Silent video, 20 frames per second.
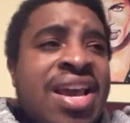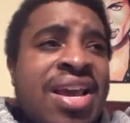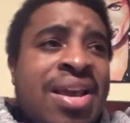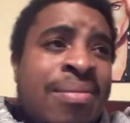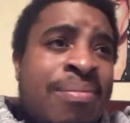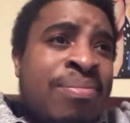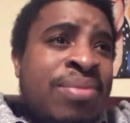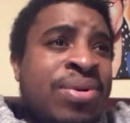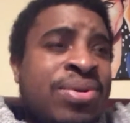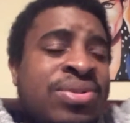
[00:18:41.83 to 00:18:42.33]

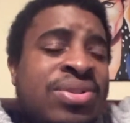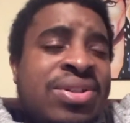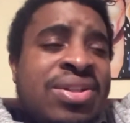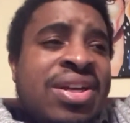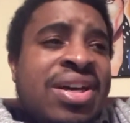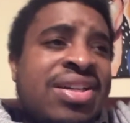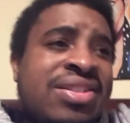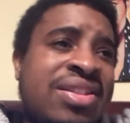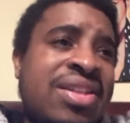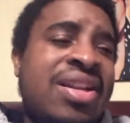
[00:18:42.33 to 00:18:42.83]
And Bushi
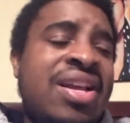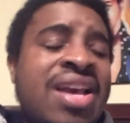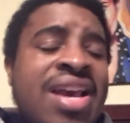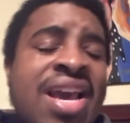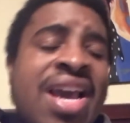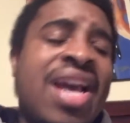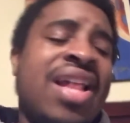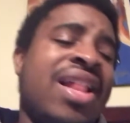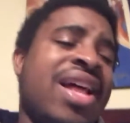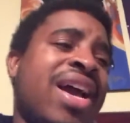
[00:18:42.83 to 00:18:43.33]
does it.
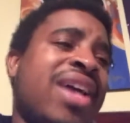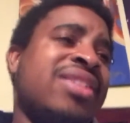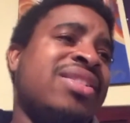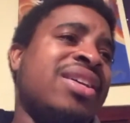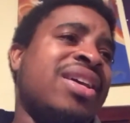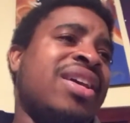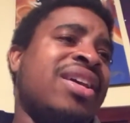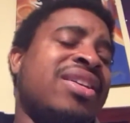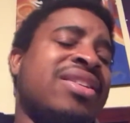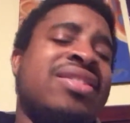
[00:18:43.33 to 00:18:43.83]
LIJ
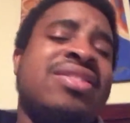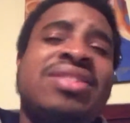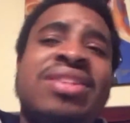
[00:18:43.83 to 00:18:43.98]
is